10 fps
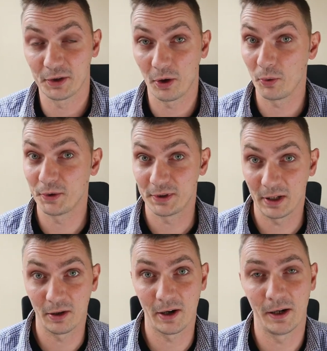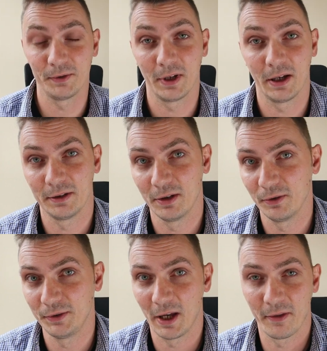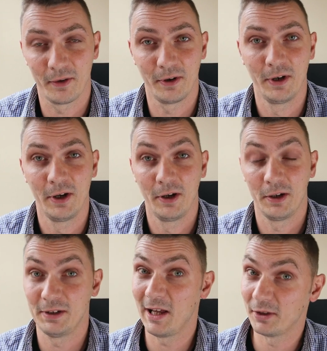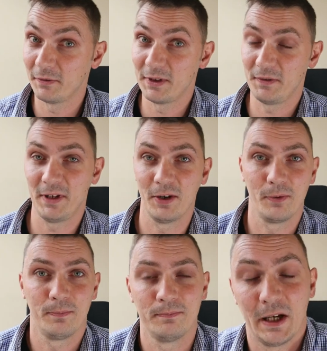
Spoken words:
So stick around until the end of this video.